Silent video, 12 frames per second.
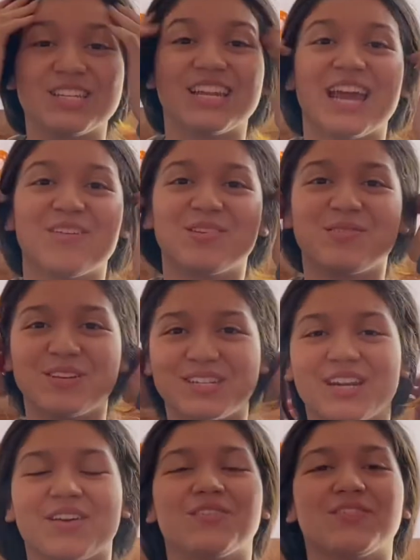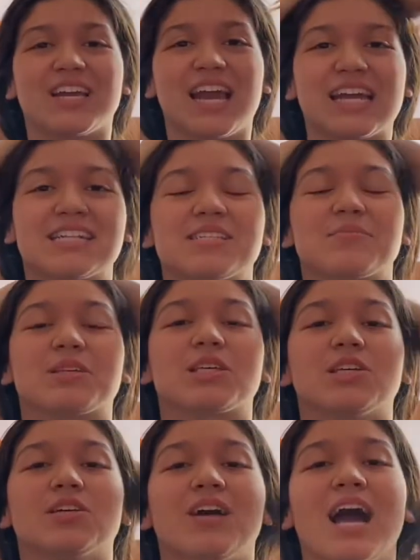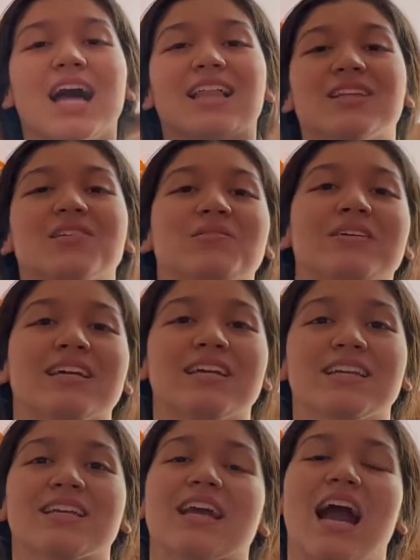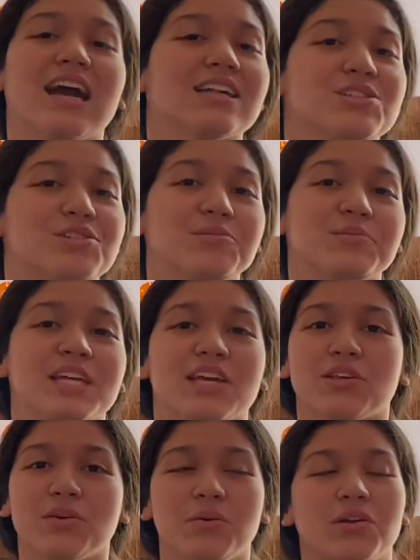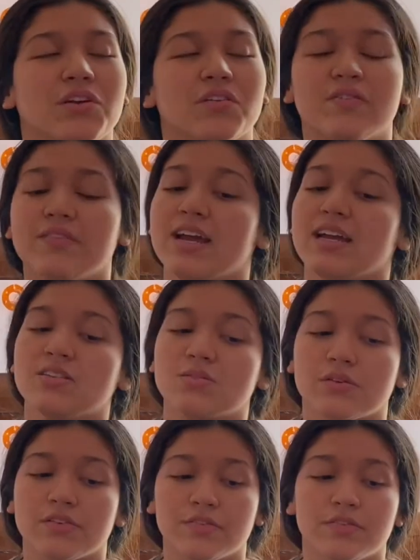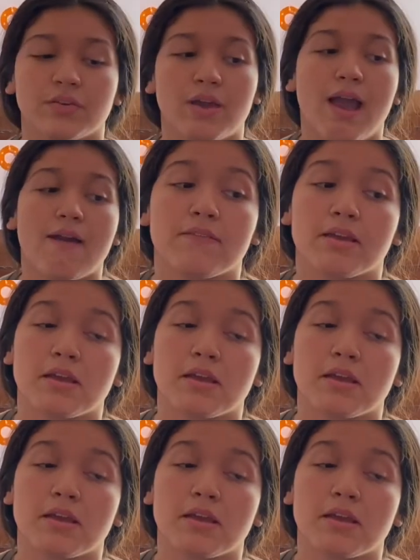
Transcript: I'm gonna be sharing with you guys some cute Halloween costumes that you or your friends, or if you have a